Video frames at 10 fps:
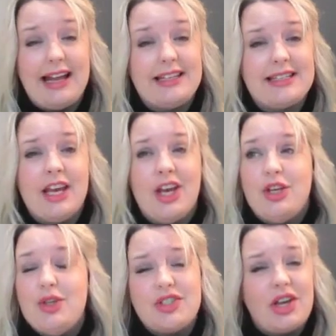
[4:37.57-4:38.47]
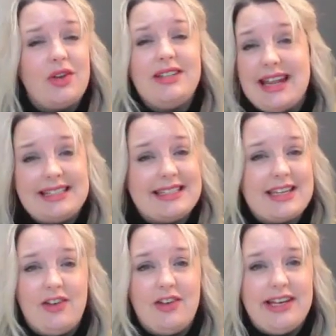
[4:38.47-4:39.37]
And you don't
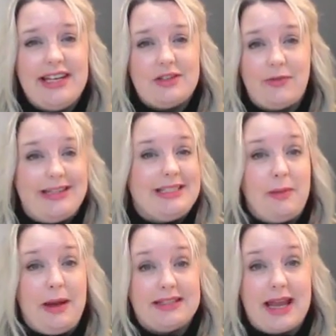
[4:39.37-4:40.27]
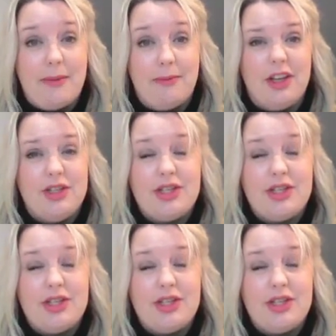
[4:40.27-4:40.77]
necessarily need a fancy pants camera.